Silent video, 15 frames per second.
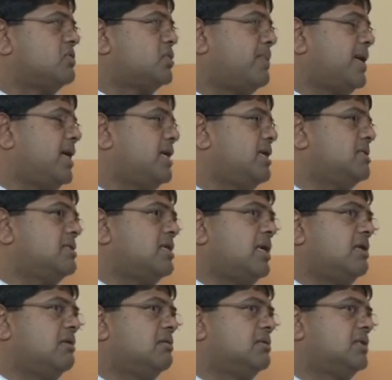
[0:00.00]
of space
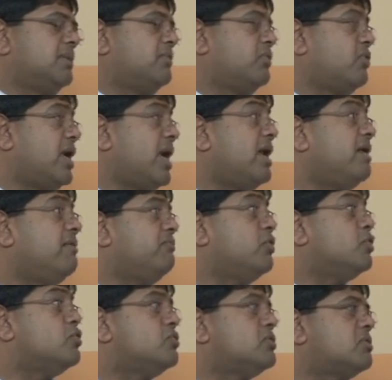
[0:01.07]
and some creative
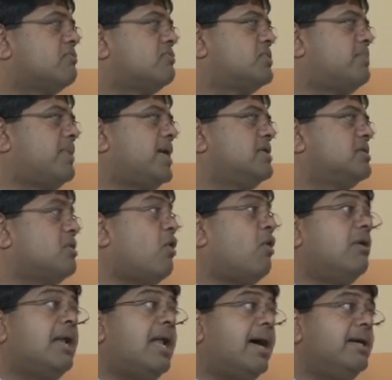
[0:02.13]
use of space
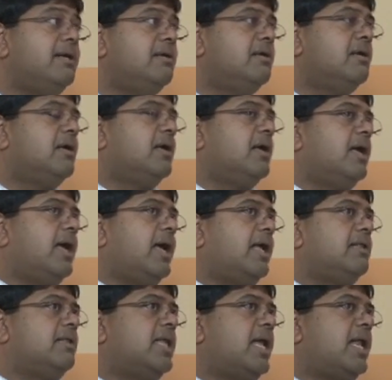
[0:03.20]
online,
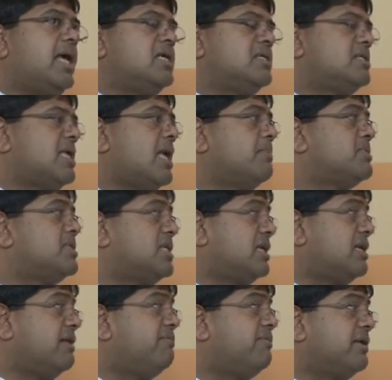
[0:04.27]
and that has helped
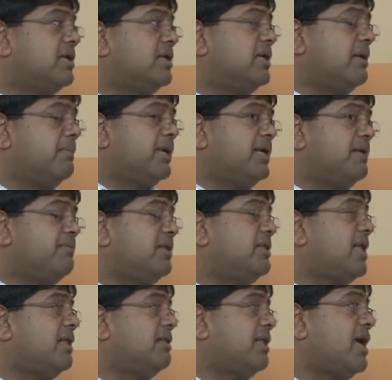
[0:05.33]
significantly. But
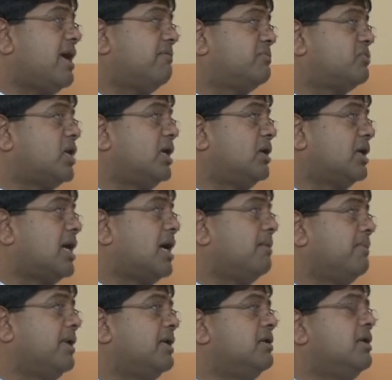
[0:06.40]
even then, they have tried to
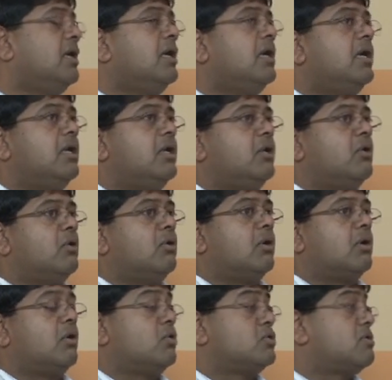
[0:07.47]
come and,
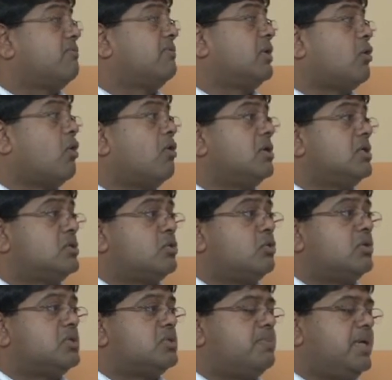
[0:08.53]
close off the corners,
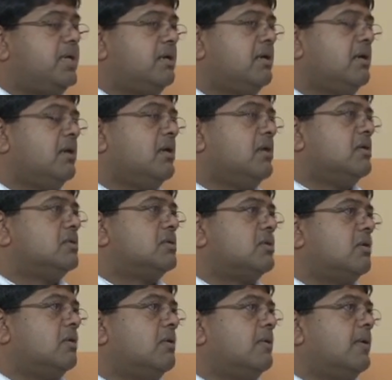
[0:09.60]
so to speak.
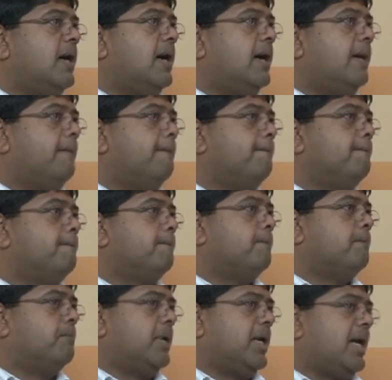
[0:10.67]
So,
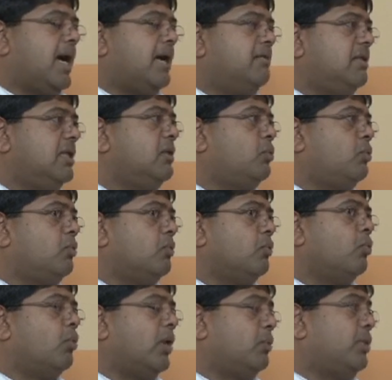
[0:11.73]
but I think
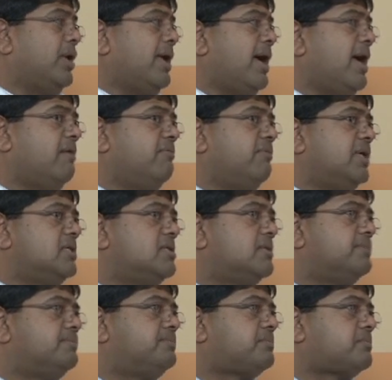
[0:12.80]
what we have is,